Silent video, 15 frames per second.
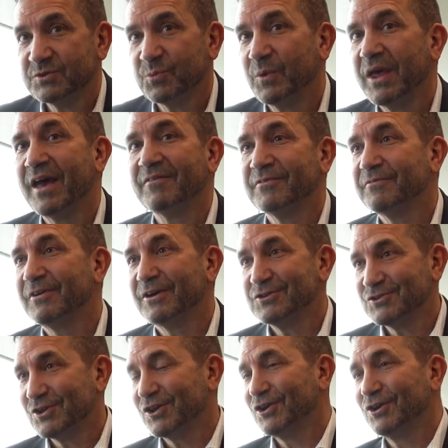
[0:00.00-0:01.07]
we have a very
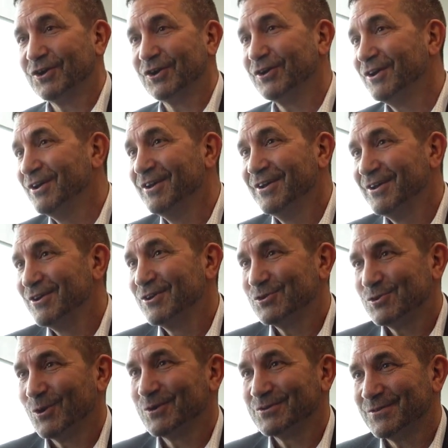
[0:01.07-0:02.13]
secure
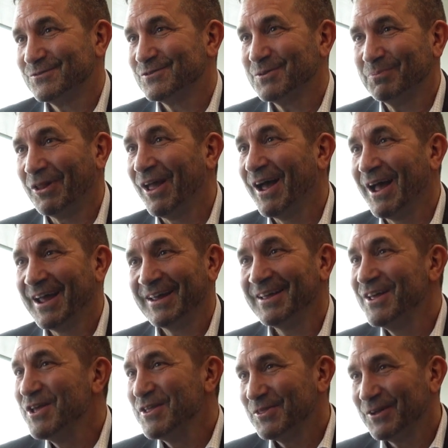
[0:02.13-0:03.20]
source of supply
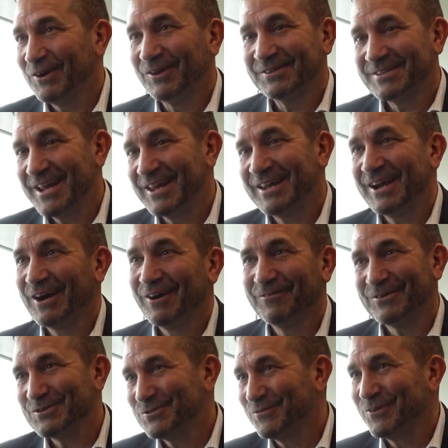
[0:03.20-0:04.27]
that'll take care of
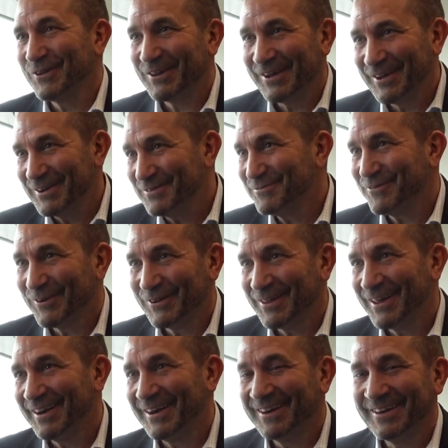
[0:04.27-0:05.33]
us for
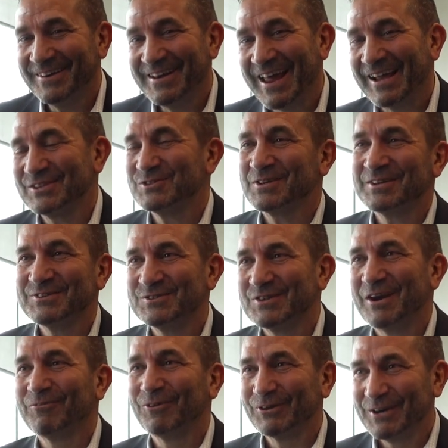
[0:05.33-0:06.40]
the next
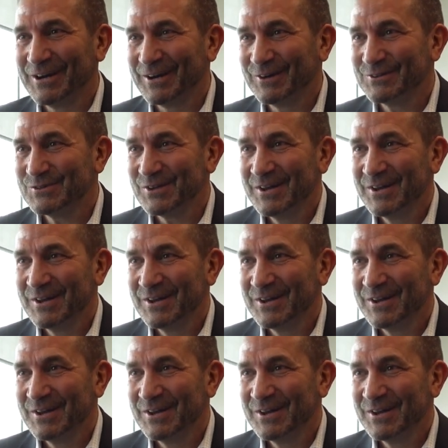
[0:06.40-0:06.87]
several years.